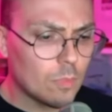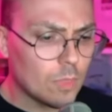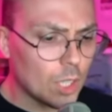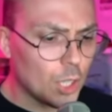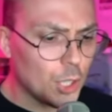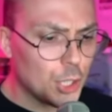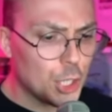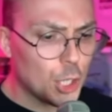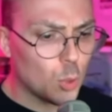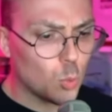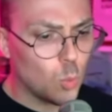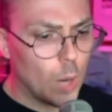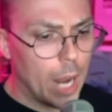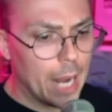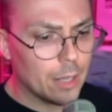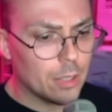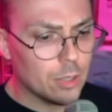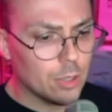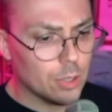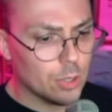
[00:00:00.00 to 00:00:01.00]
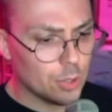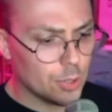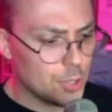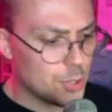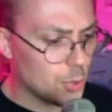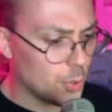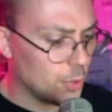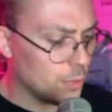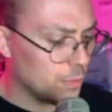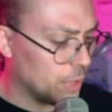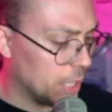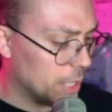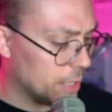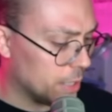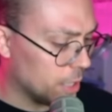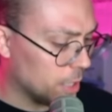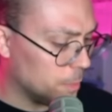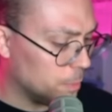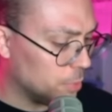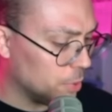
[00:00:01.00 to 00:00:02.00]
you know, radical or sort of
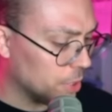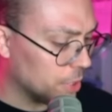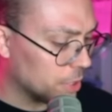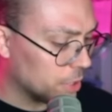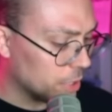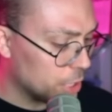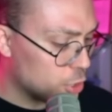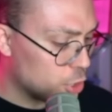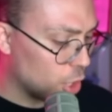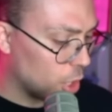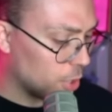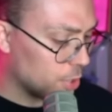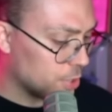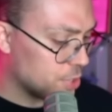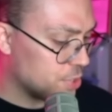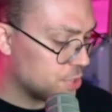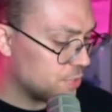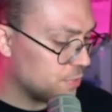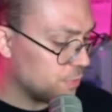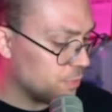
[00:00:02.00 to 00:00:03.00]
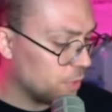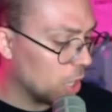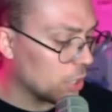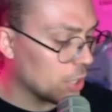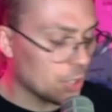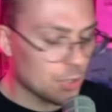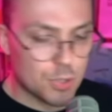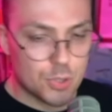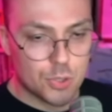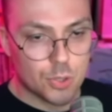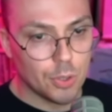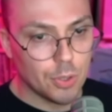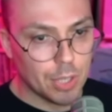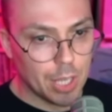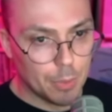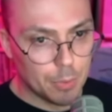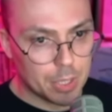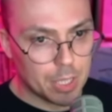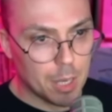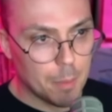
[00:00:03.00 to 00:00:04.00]
like a politically charged funk and soul
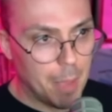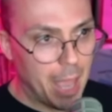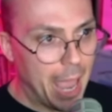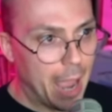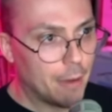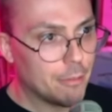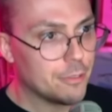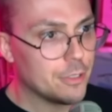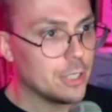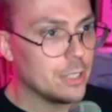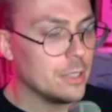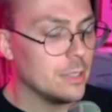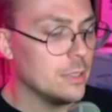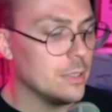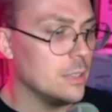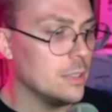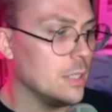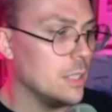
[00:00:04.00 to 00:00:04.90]
that would come after,